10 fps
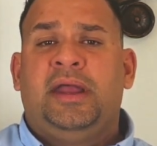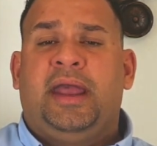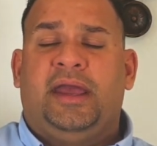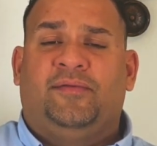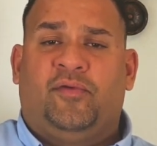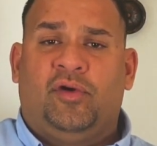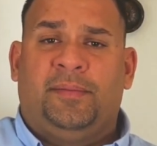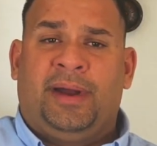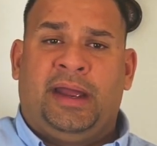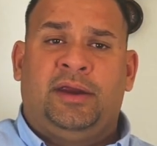and Fort
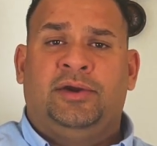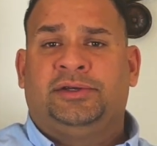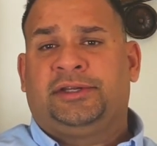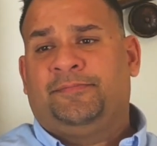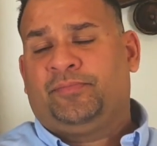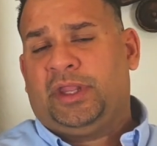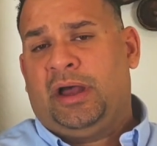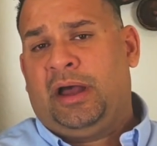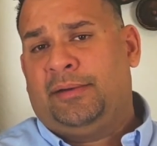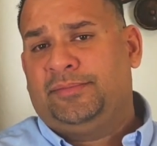Myers.
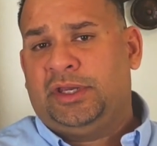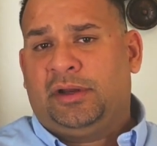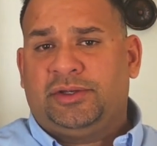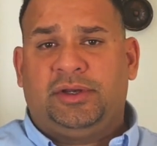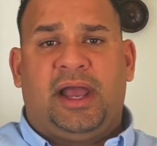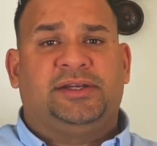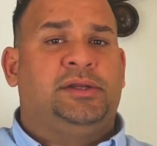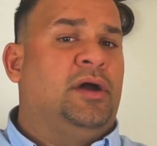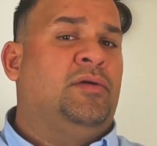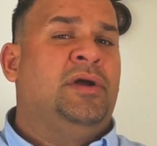As you guys
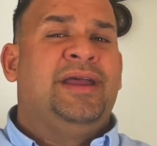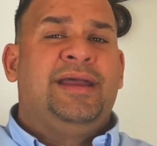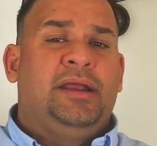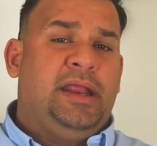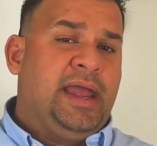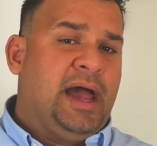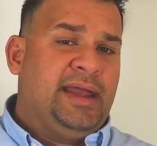know, Lehigh